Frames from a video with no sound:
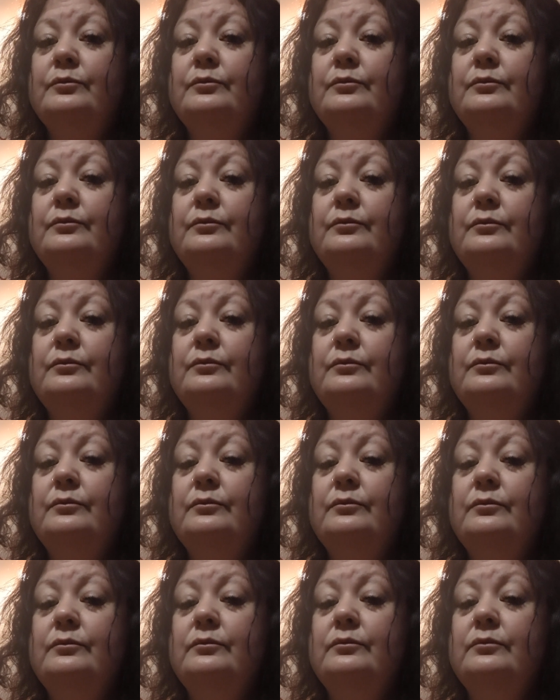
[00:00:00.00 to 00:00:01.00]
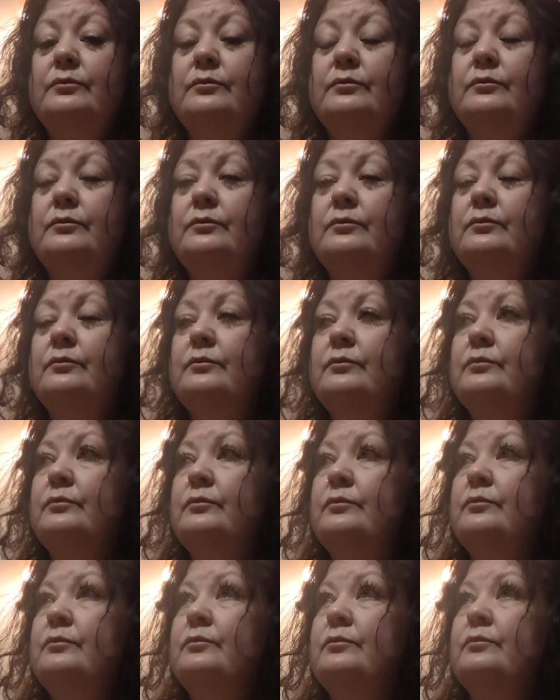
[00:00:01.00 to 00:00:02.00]

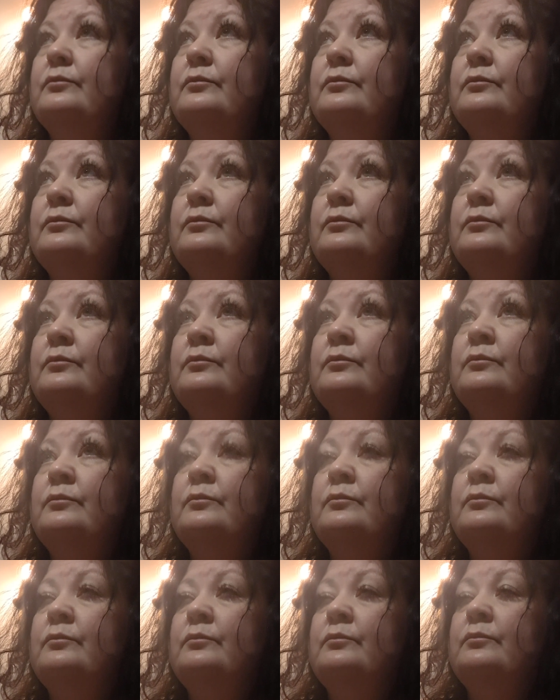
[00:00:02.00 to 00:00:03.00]
Nothing is said.